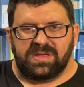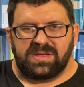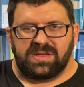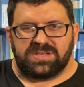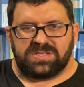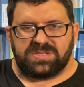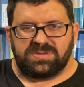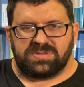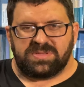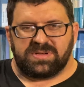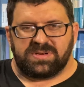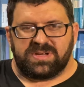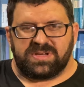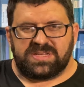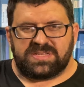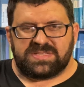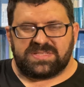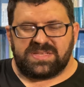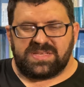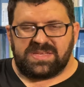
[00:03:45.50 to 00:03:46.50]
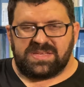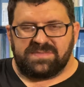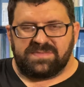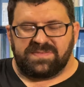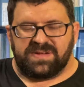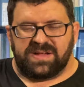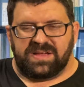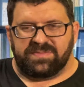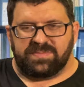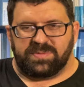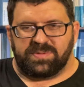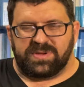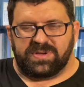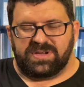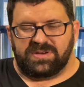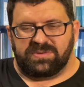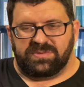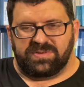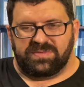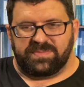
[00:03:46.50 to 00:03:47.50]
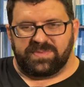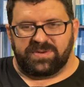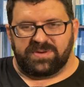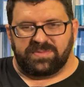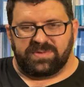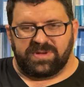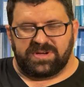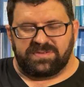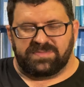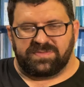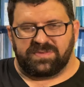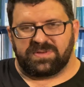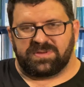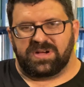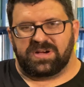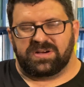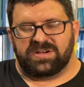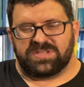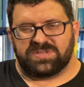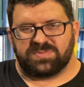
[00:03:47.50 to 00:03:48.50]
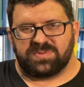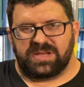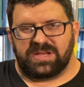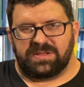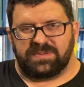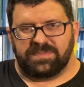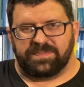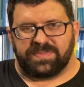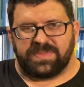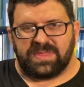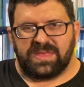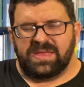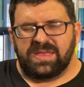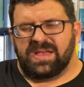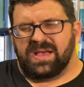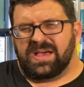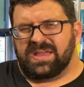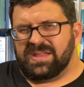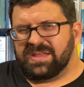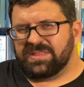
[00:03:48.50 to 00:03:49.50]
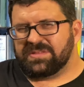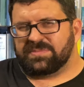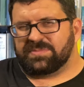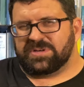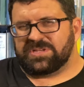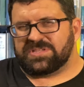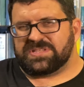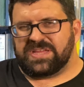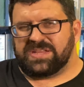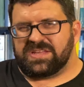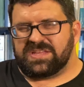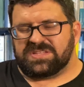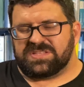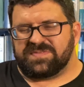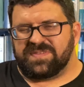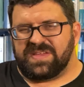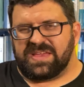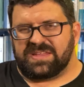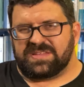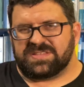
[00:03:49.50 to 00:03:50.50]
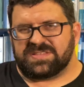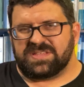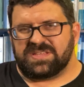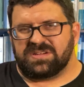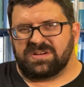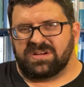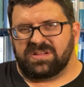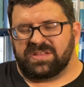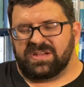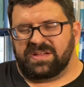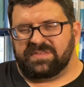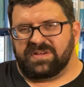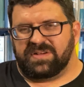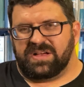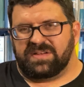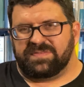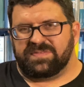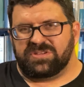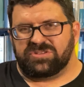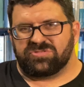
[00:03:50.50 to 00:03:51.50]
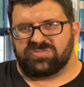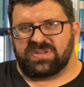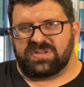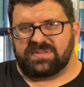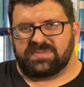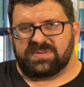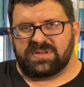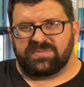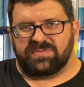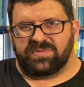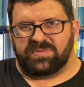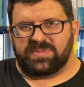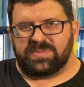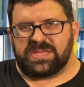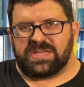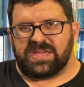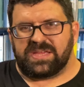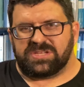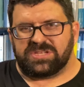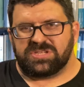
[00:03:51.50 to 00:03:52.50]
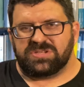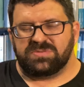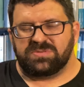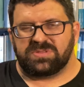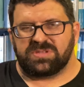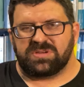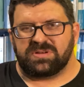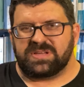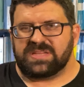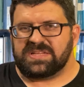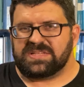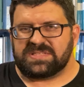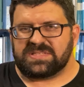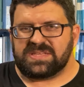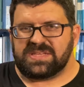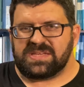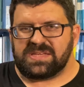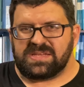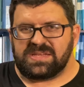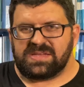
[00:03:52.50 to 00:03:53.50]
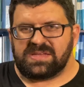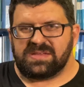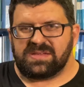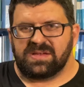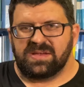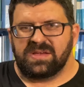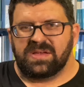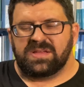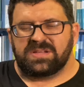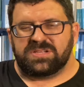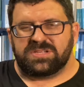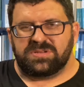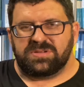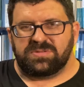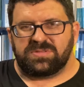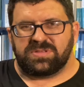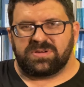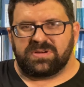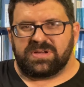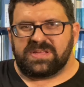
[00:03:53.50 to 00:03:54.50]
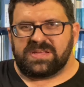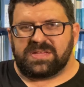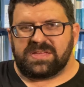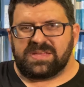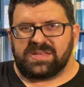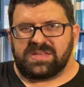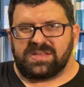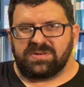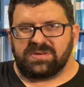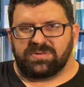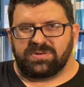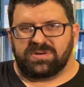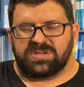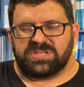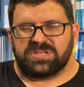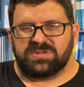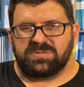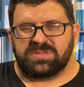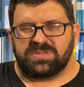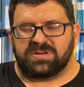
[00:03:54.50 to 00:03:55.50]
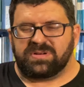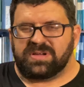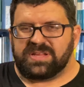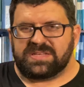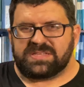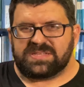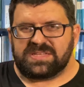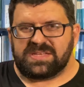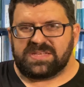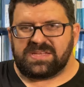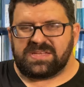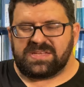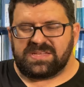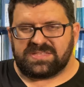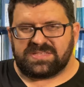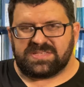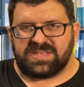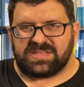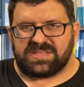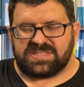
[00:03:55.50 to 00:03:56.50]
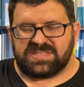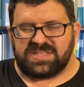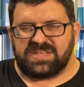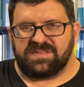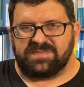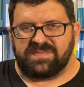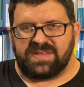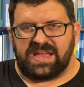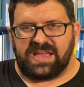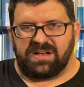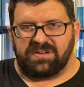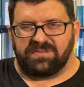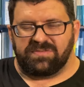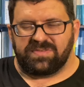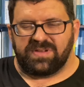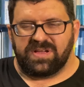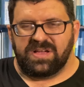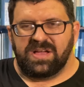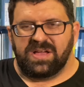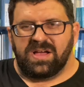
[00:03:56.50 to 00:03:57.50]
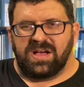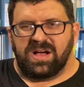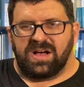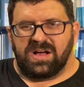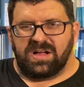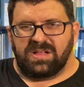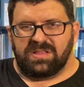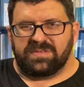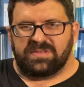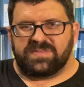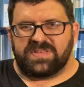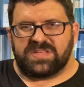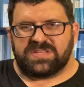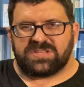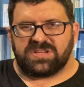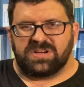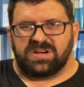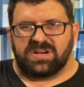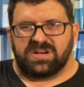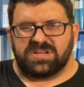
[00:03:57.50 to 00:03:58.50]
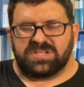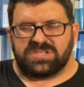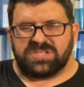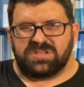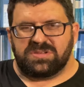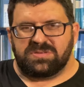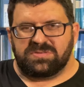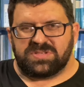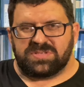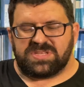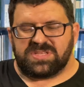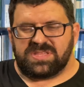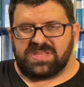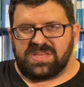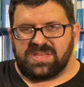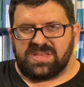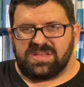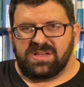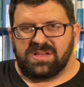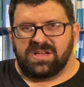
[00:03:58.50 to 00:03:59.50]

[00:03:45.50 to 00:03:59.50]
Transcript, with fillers: 230 CE 5.0 would have been a wonderful car as well. Another Mercedes fantasy car that I've often dreamed of would be a 230 CE, 230E, or 230 TE 16 valve. All of these cars used the